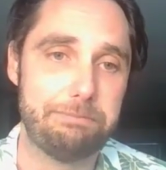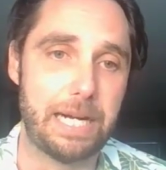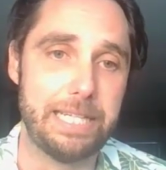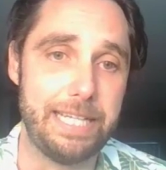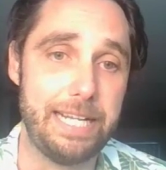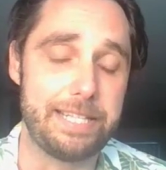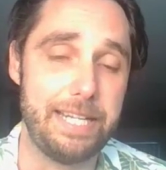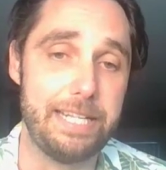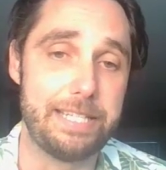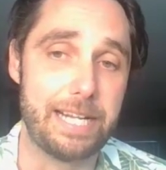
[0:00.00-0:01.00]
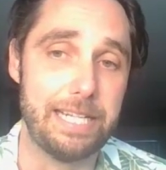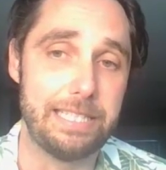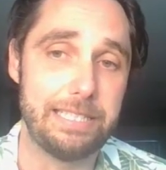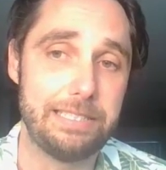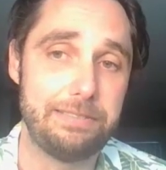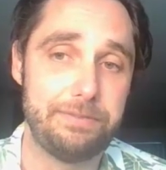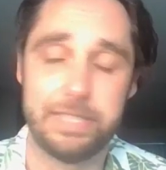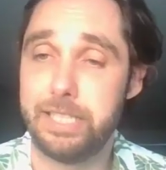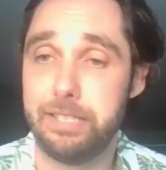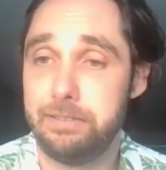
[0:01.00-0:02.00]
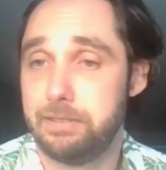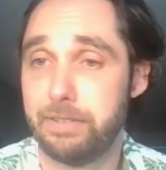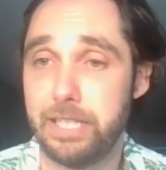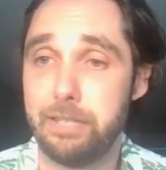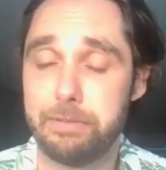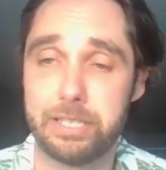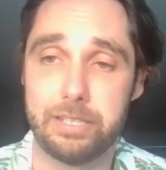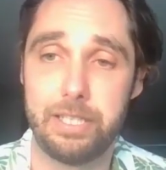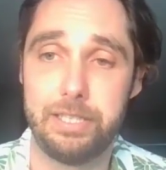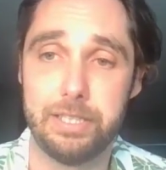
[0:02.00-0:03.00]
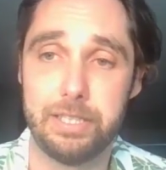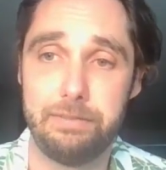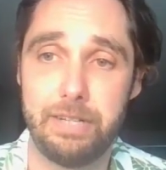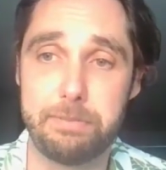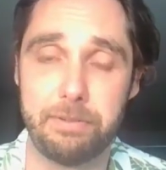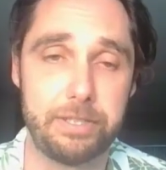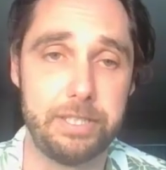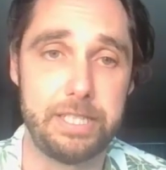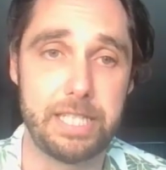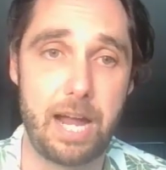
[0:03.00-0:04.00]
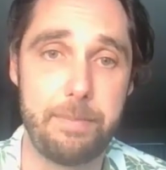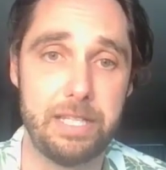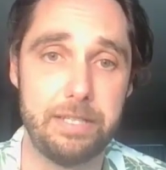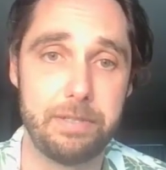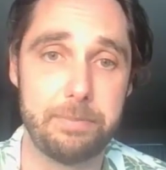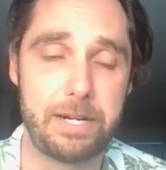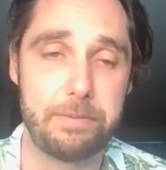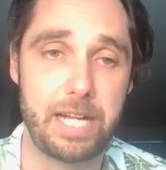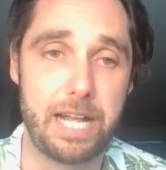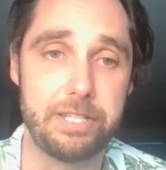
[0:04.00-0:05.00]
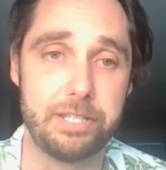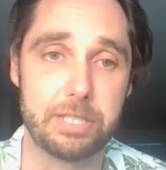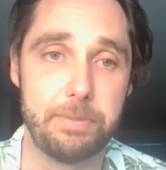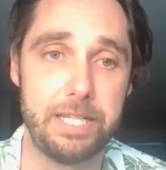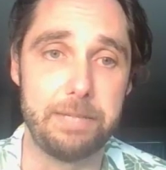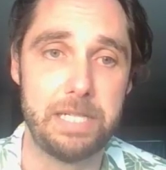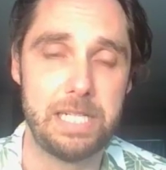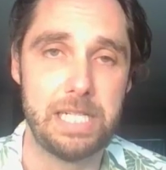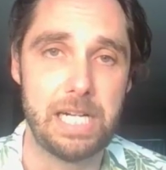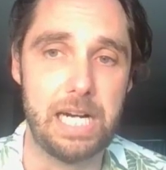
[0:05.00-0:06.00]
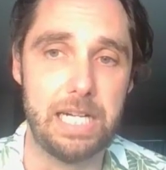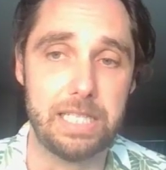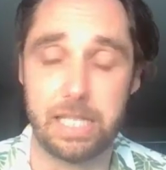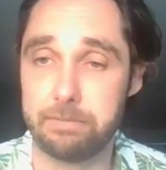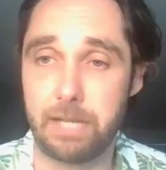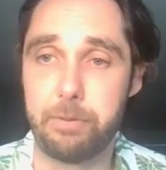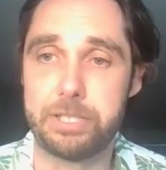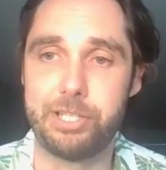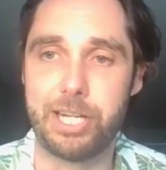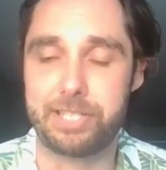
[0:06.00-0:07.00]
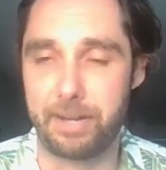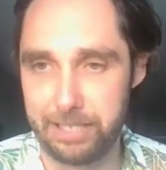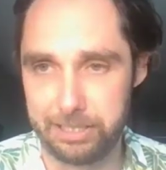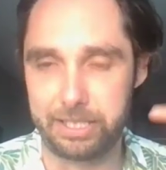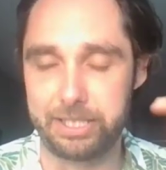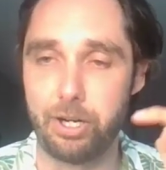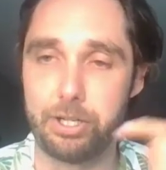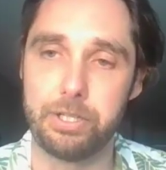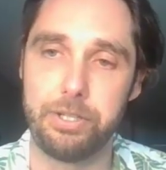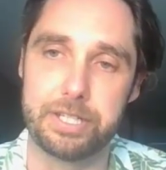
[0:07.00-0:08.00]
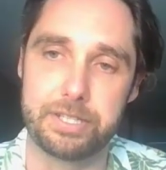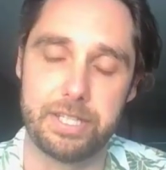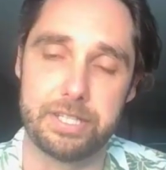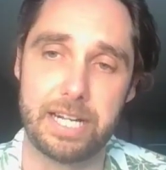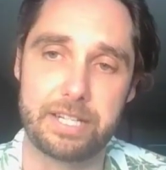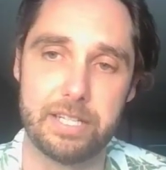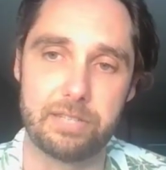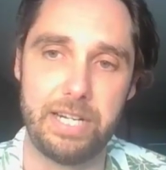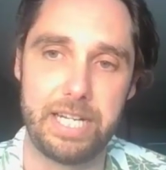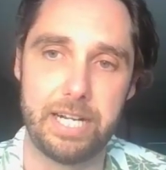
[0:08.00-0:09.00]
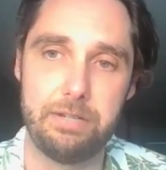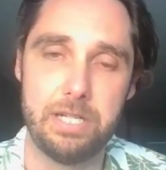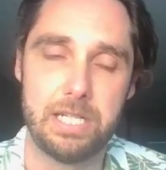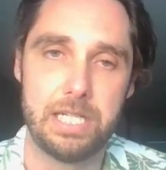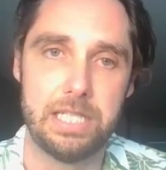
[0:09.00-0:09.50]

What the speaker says: but it is very good return on your investment for the time and the amount of cash that you're spending. I would suggest definitely look at the article that's next to this video.